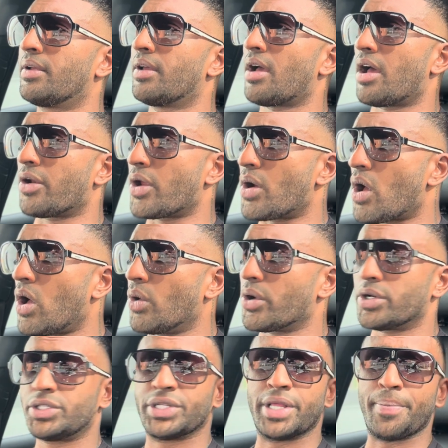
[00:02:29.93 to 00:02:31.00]
I don't hold
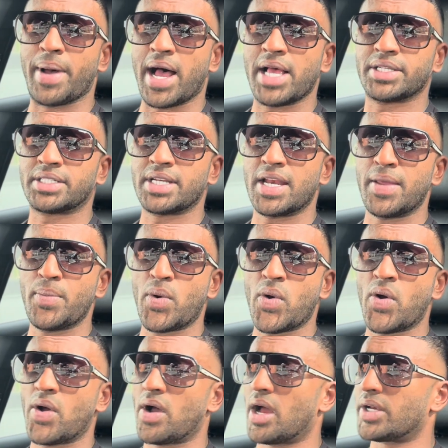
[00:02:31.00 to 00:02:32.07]
on to the past
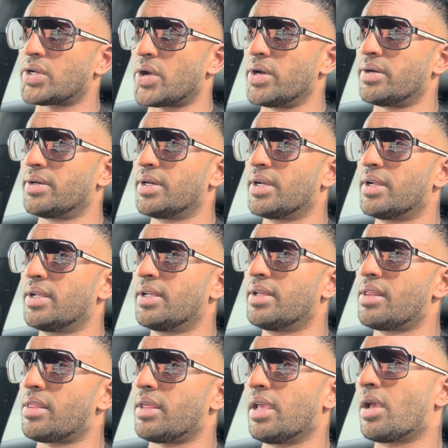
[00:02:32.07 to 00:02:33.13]
anymore. I don't
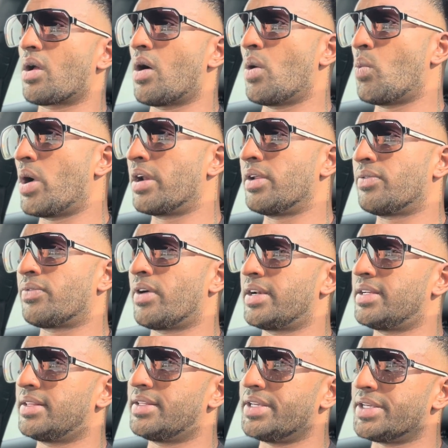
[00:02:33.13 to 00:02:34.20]
think, oh, what if I
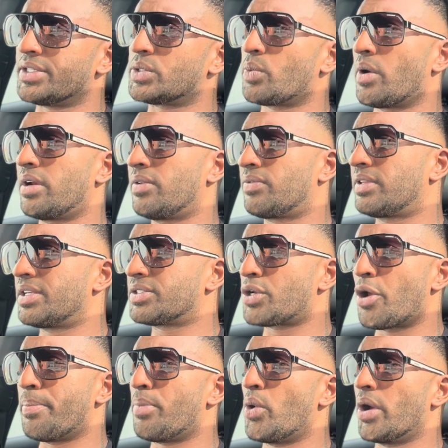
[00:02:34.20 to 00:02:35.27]
did this? What if? There's
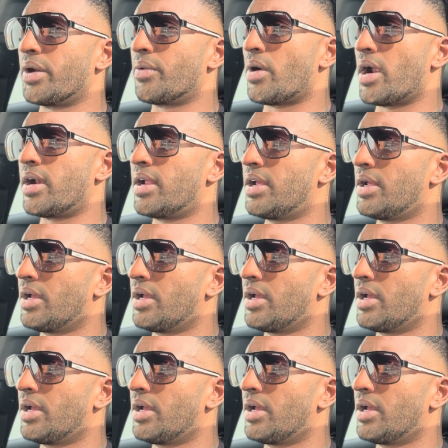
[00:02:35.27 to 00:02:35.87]
no point, right?